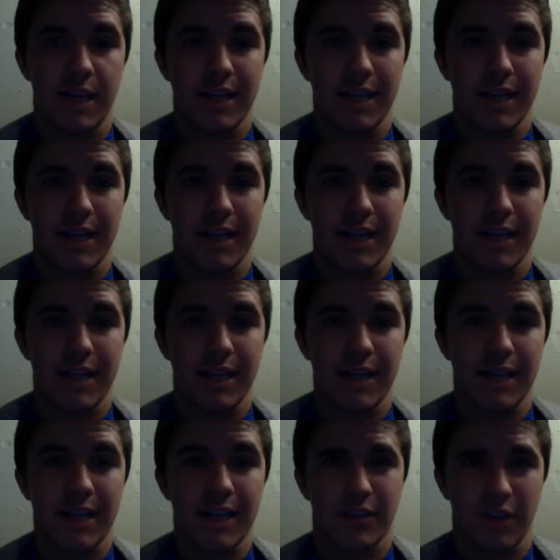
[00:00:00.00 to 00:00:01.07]
about the
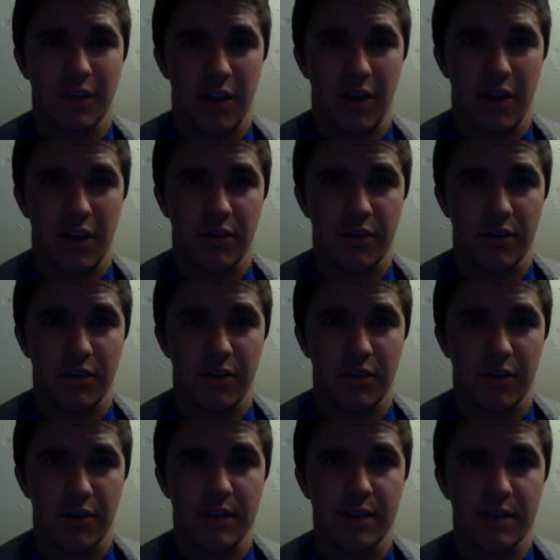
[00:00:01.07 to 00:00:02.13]
size of a saucer, around
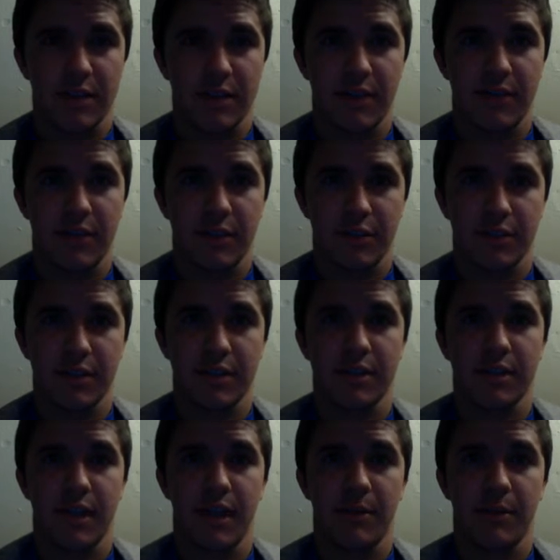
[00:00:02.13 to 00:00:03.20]
6 to 7 inches in
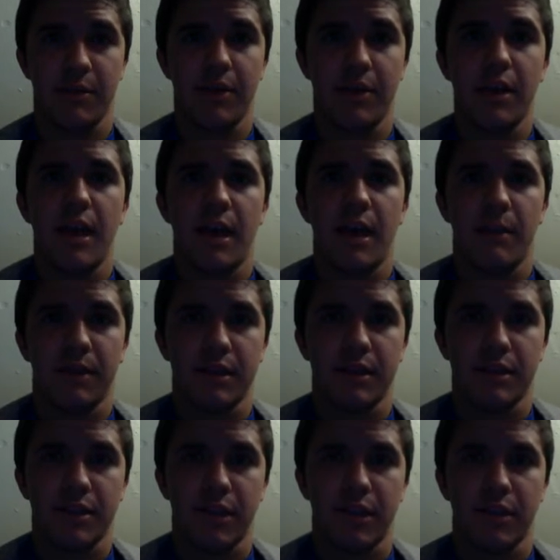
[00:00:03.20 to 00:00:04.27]
diameter, and
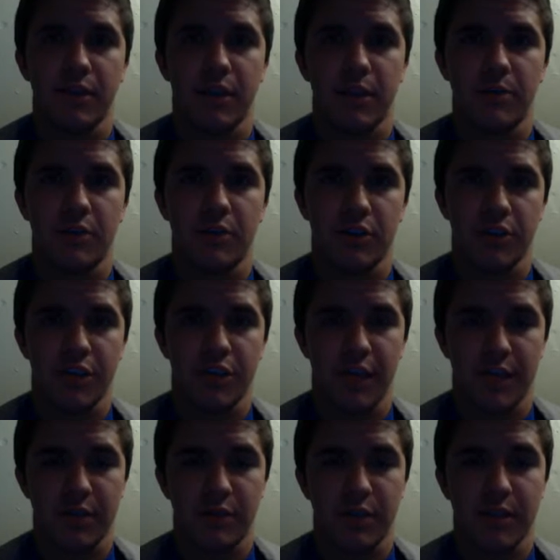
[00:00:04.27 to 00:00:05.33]
placed on Neil Armstrong's
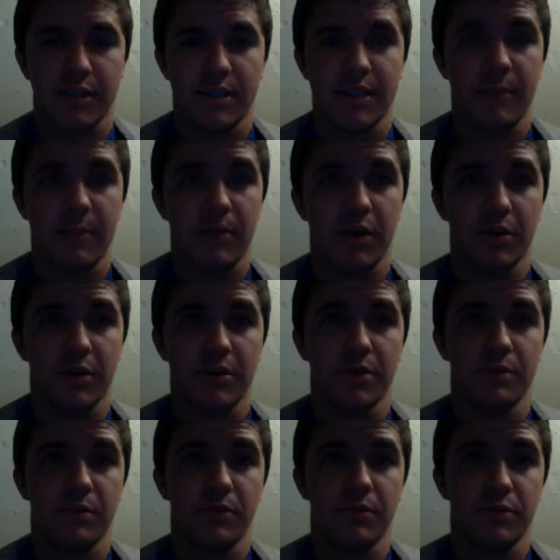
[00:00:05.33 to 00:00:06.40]
chest when he stepped onto the
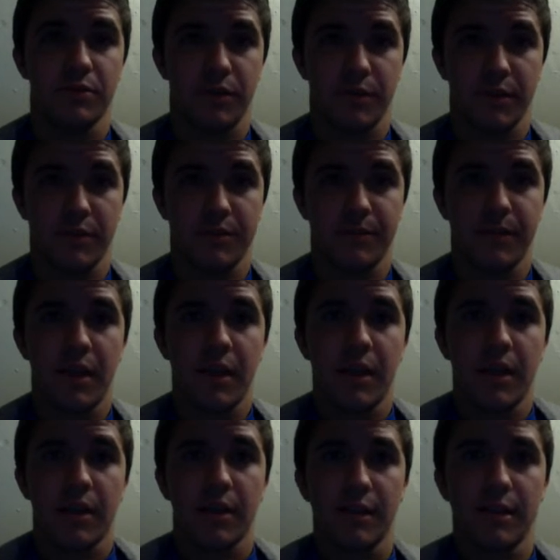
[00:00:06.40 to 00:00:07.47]
moon's surface.
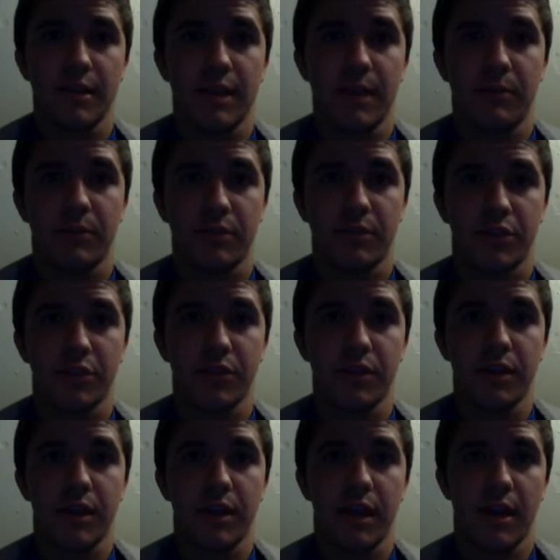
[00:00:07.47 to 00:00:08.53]
This step was
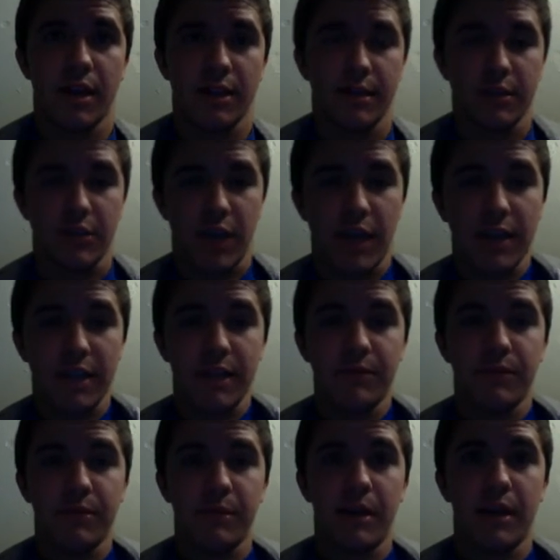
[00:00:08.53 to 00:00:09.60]
truly a giant leap
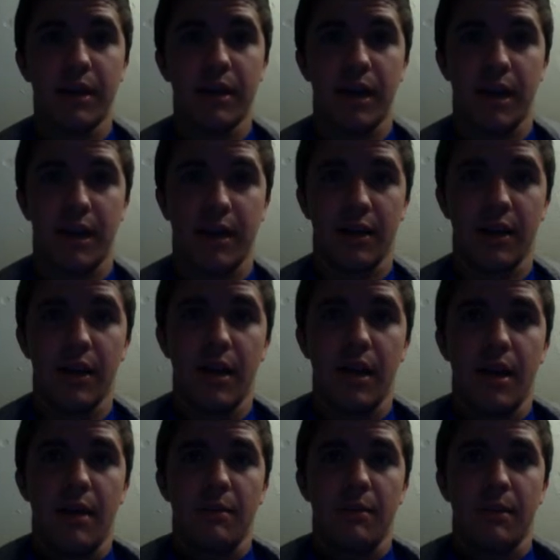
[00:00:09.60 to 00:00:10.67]
for mankind,
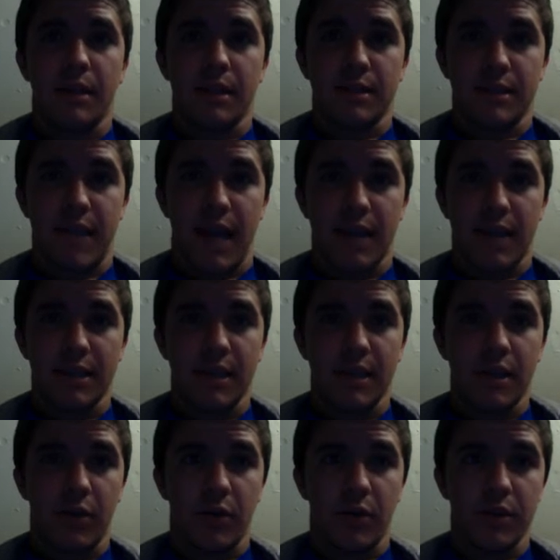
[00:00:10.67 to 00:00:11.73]
because NASA,
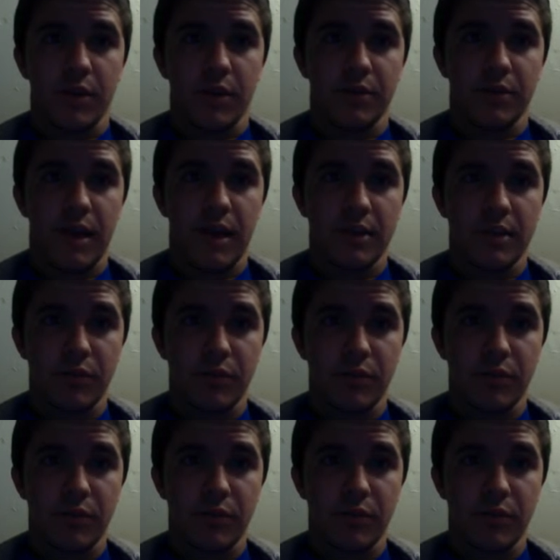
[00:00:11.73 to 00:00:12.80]
according to S.
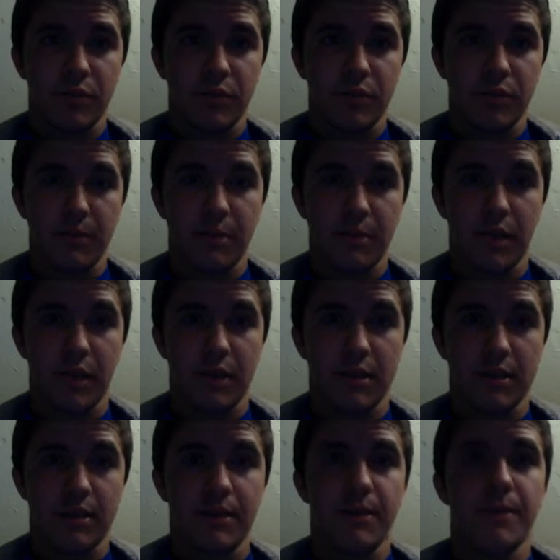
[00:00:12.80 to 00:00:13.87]
Rothman of Medline
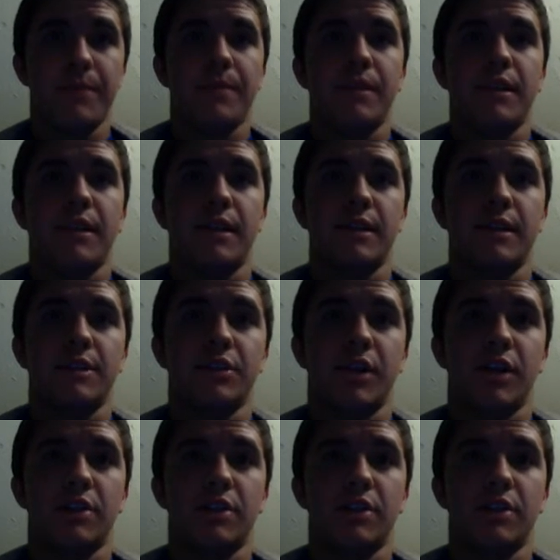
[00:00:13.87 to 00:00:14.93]
Plus, in his
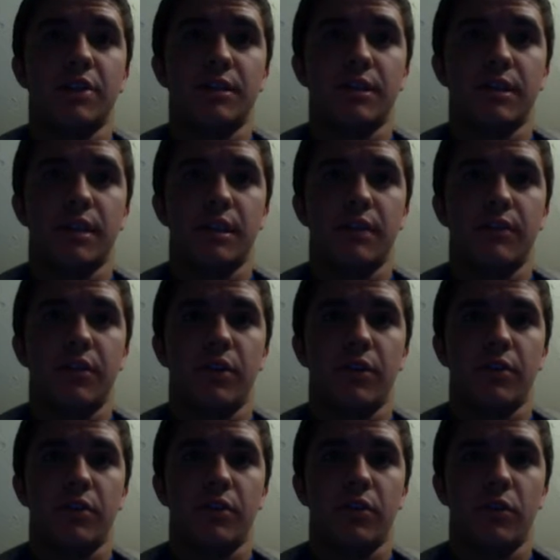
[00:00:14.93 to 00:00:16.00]
July 2011
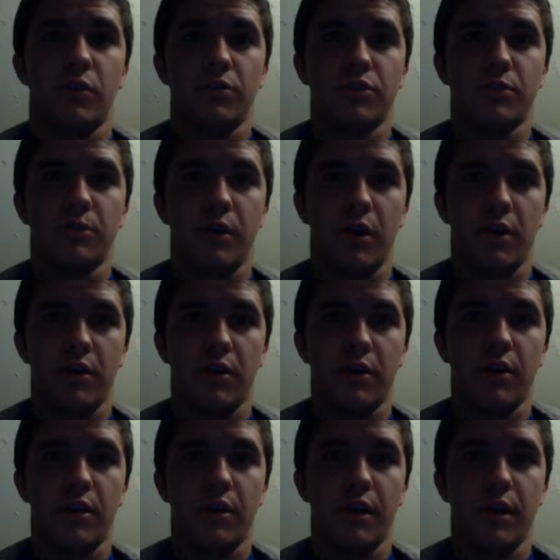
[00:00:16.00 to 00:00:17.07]
article, Holter
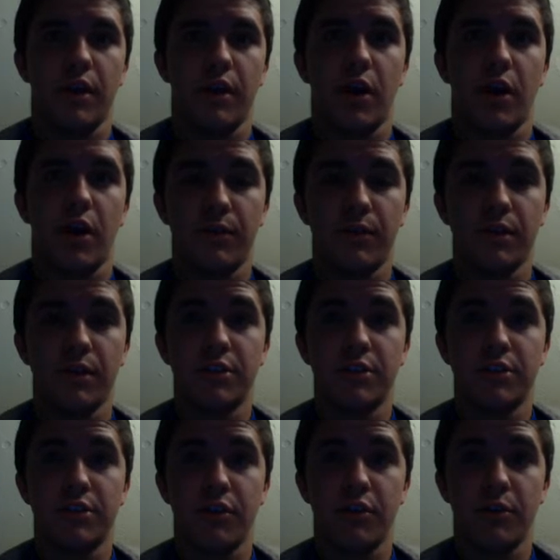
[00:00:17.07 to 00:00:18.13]
Monitor, then offered this
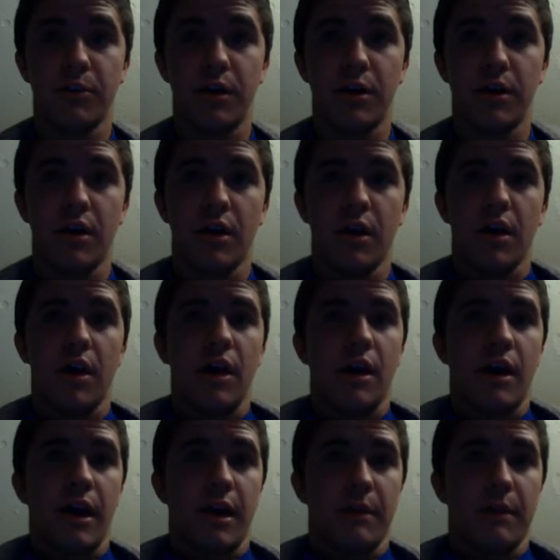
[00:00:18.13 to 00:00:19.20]
strobe
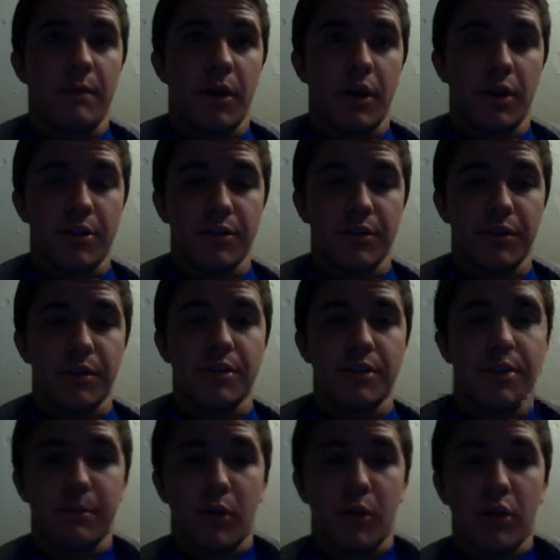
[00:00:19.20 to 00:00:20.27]
and monitor to
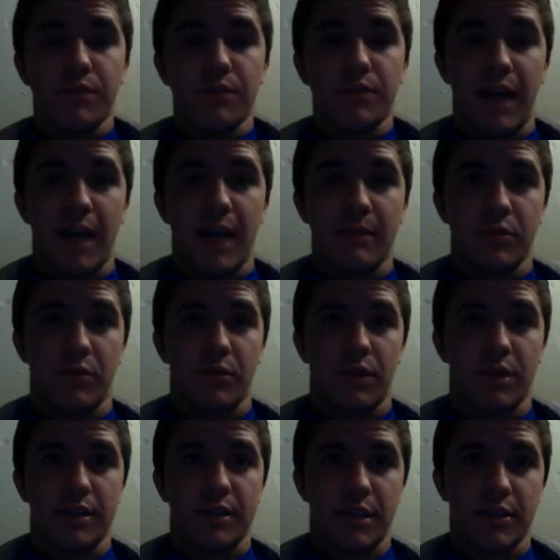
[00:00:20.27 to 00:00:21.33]
the March of Dimes
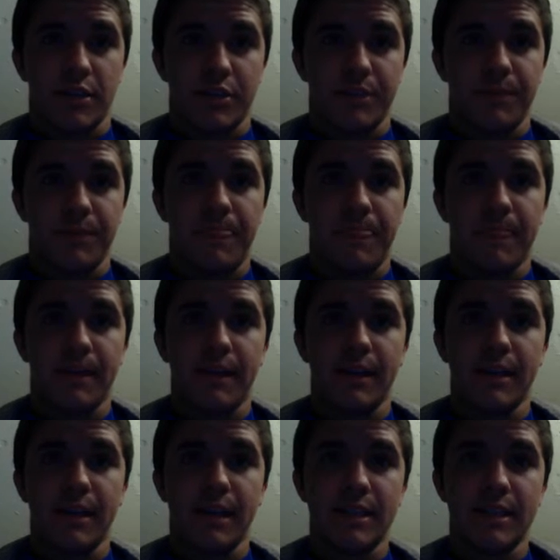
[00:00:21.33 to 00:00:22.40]
organization in
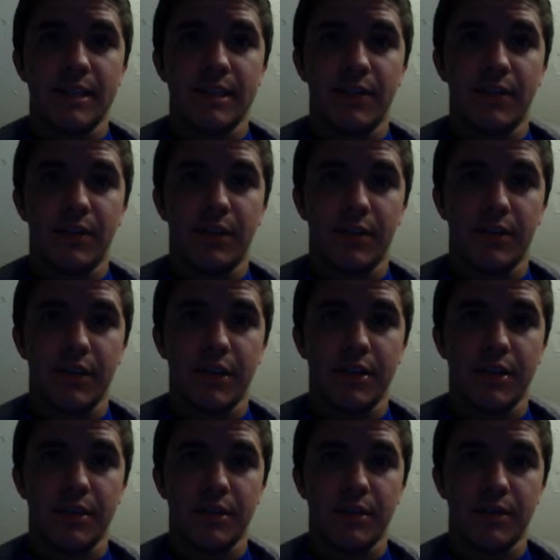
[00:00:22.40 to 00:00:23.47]
1973
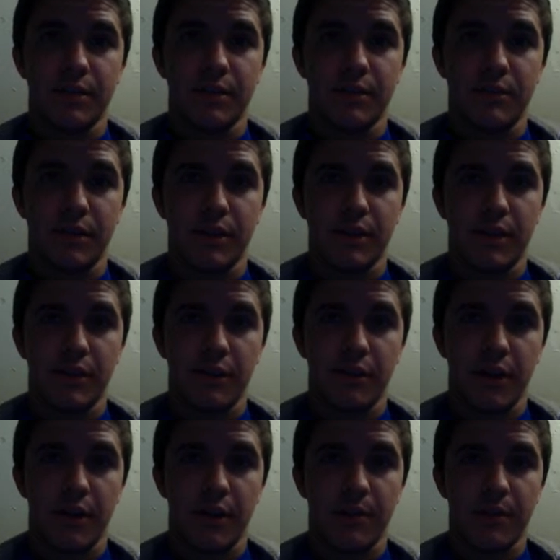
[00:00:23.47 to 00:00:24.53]
to use in prenatal
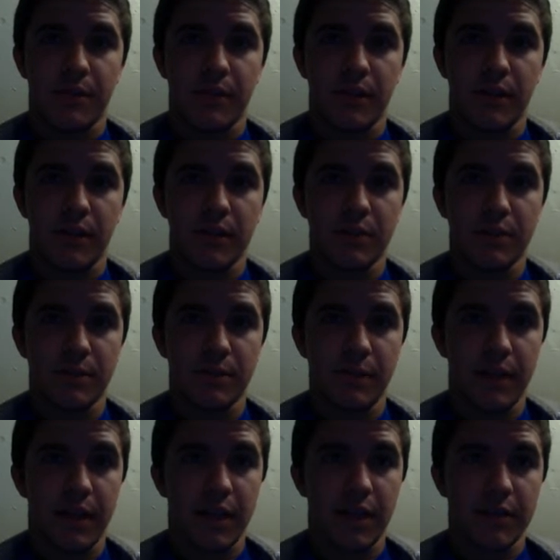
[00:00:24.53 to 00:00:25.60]
care. This was the
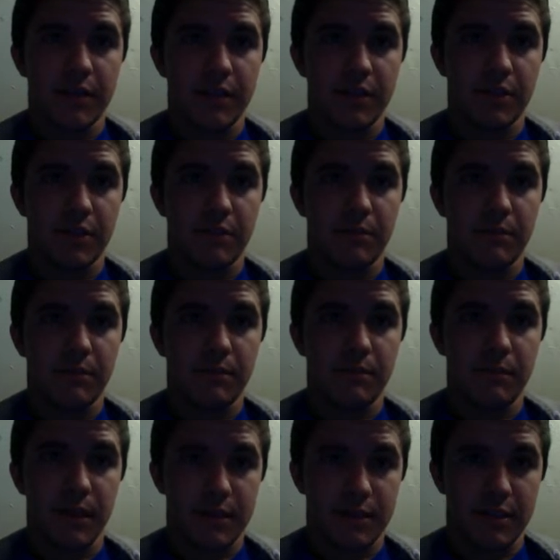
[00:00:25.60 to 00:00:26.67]
beginning of a digital
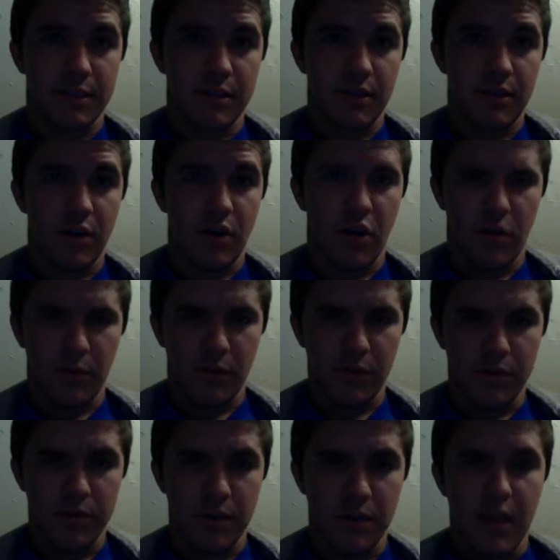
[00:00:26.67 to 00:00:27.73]
medicine,
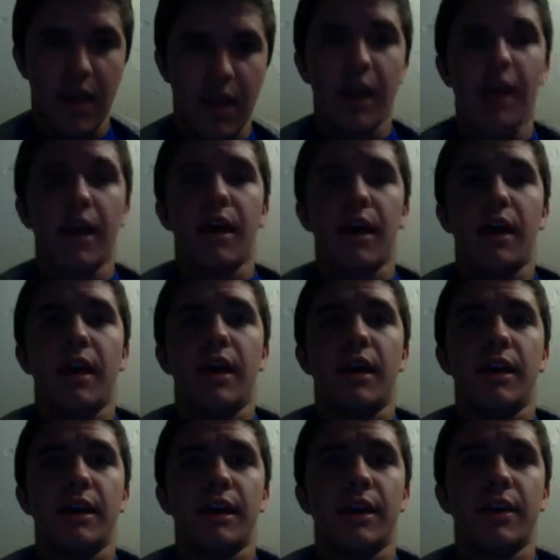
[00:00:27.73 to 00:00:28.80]
almost.
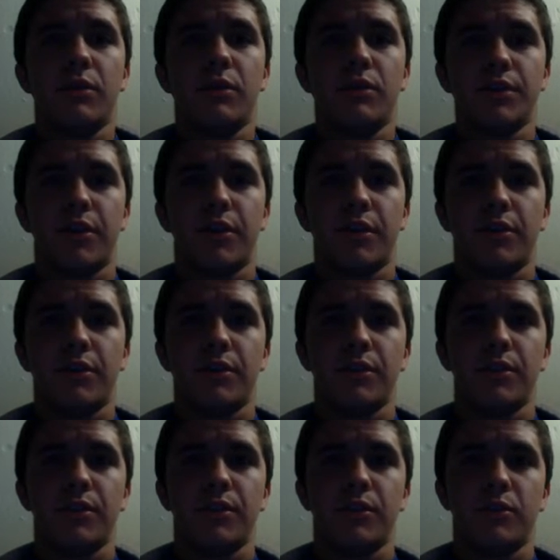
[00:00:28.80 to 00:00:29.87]
In Gary Wolf's
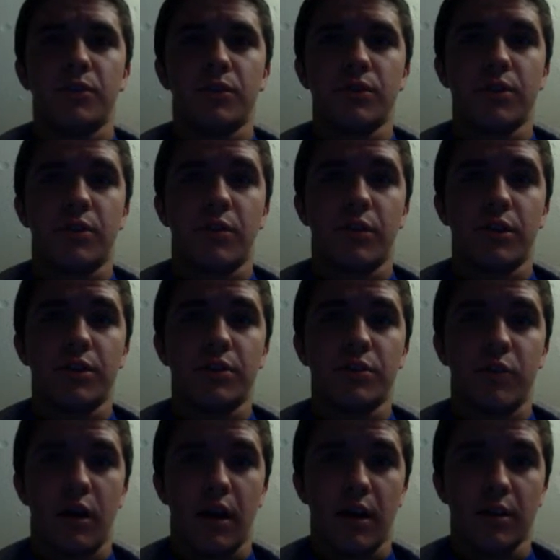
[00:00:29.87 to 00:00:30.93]
article, The World According to
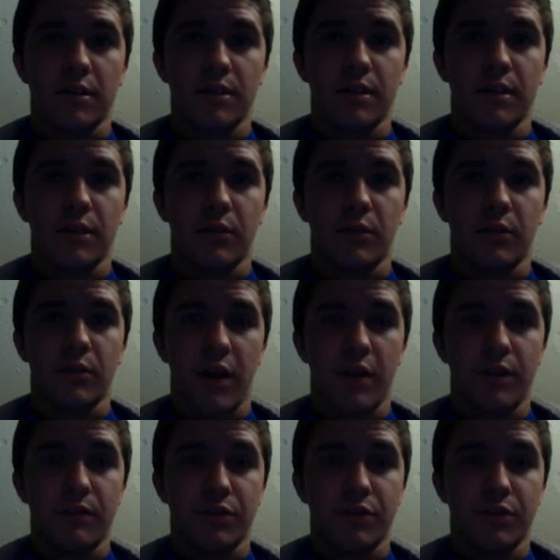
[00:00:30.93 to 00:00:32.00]
Woz, in Wired
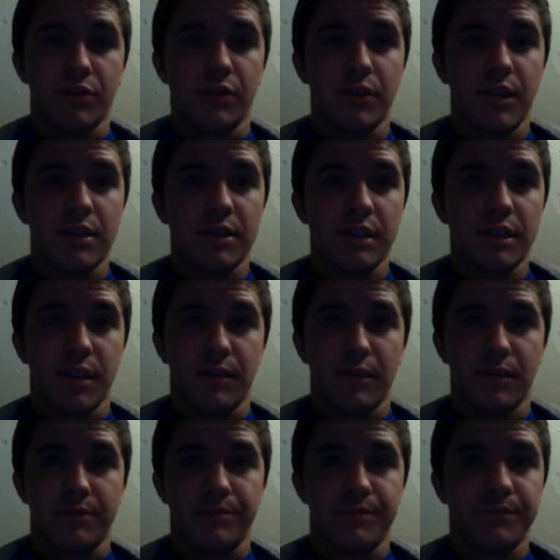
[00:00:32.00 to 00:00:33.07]
of June 2011,